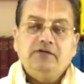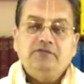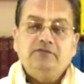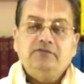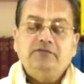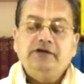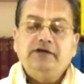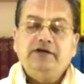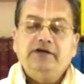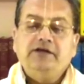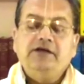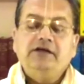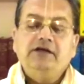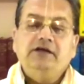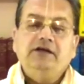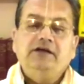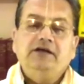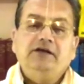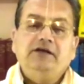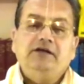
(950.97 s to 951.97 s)
where
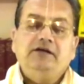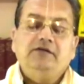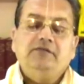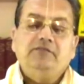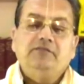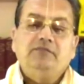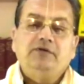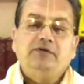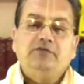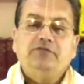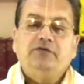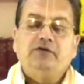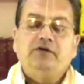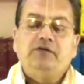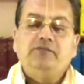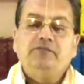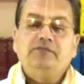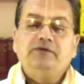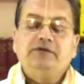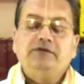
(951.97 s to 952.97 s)
he
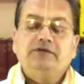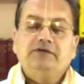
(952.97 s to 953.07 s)
performed